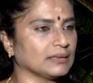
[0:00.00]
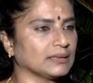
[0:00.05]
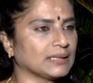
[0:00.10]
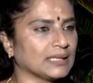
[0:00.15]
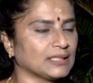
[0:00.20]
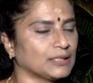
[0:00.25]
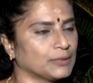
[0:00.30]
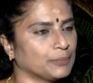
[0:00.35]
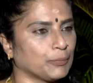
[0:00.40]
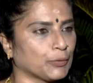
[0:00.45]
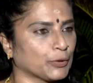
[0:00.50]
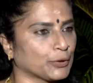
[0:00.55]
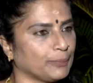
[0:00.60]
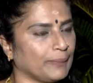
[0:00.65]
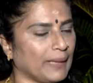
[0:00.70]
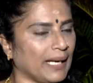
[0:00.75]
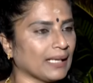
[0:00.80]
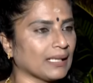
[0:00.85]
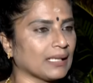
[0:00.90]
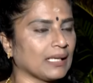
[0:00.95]
just push
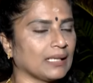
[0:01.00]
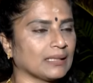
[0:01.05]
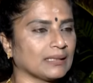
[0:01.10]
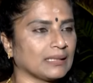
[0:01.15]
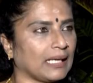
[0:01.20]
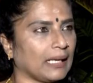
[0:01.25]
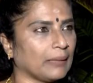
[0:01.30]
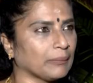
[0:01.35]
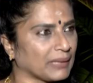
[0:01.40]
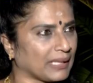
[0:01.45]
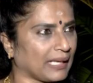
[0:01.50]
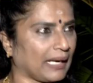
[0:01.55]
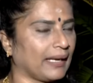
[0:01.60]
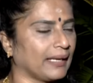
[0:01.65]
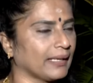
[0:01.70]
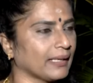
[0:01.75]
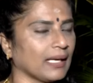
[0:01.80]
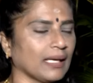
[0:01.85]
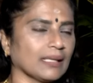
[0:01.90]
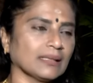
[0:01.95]
back and I am
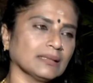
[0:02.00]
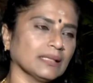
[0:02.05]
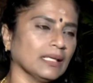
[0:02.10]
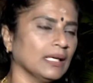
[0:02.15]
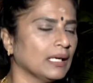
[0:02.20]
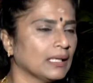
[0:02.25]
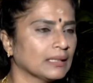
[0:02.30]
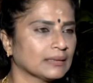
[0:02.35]
crying and